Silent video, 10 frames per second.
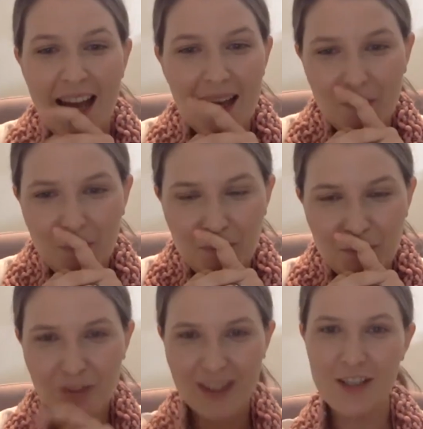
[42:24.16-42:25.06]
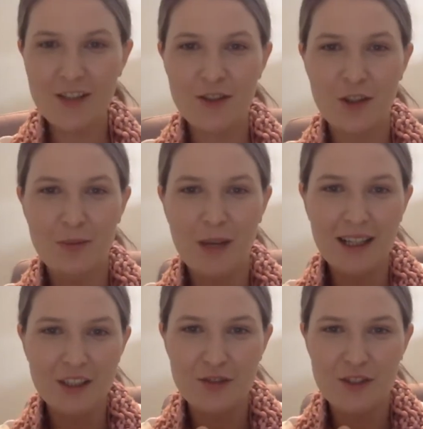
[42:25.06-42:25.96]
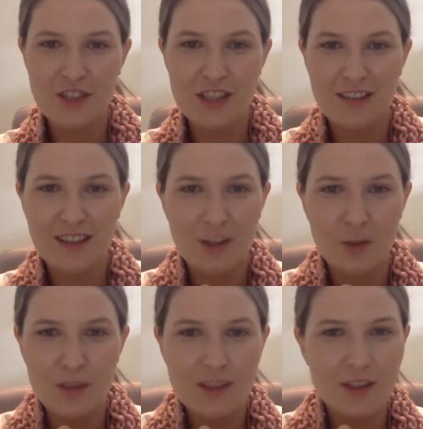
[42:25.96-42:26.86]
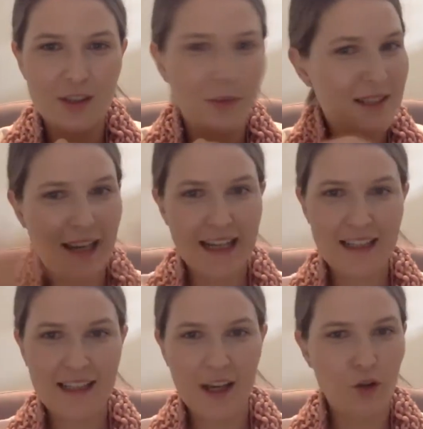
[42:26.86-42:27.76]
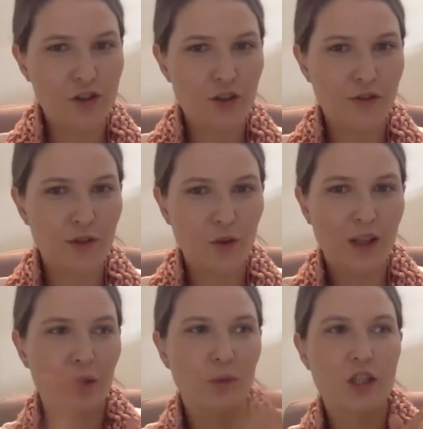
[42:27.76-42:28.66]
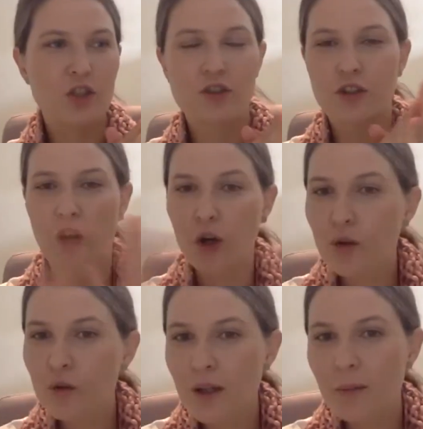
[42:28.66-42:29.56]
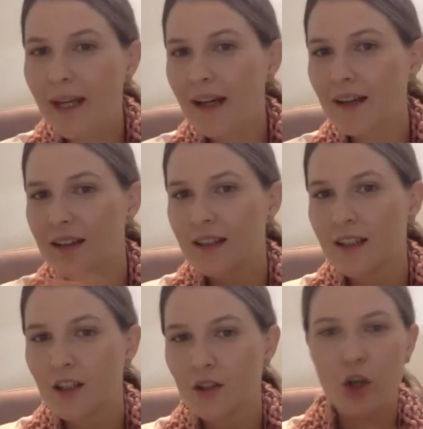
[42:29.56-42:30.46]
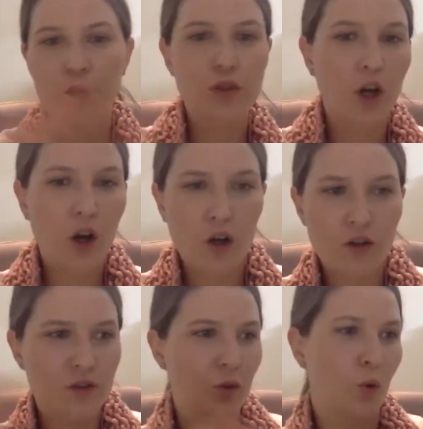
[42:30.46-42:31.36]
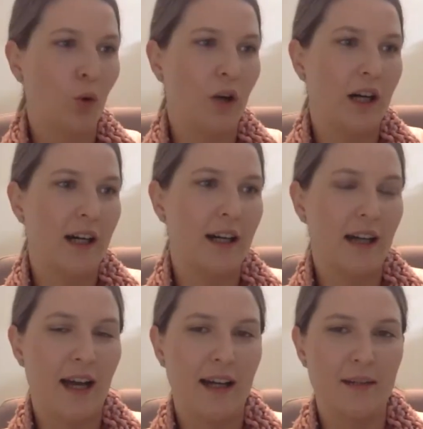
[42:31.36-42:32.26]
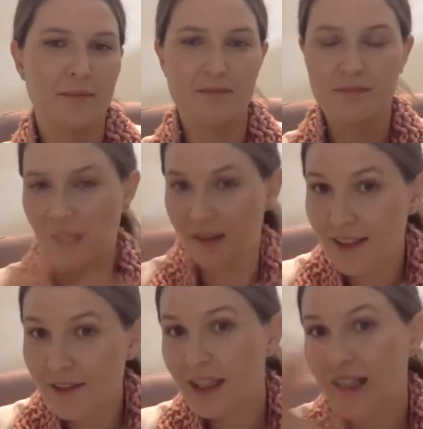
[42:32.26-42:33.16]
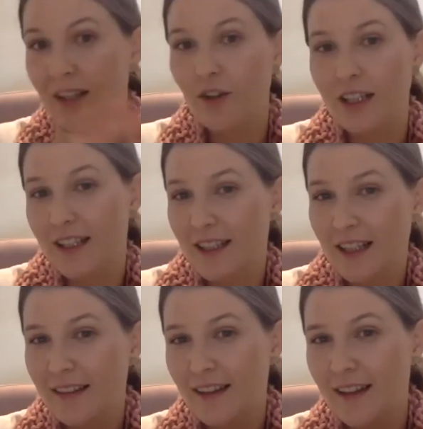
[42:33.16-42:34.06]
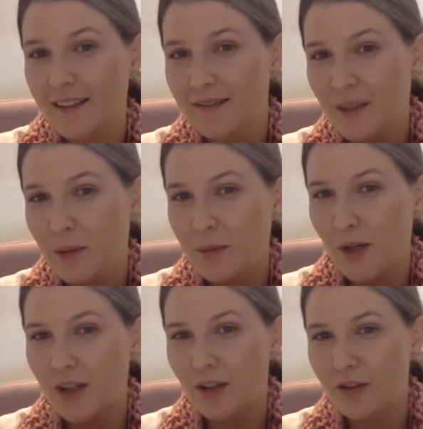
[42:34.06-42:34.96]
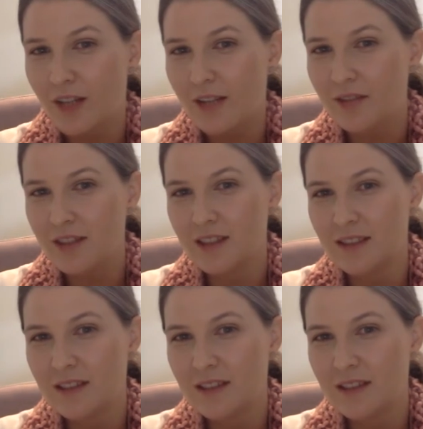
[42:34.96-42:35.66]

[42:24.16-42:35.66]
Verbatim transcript: Um, well, thank you so much for sharing your wisdom. Is there anything else you feel like we should know about low tox or um, young living or anything like that that we might not have covered?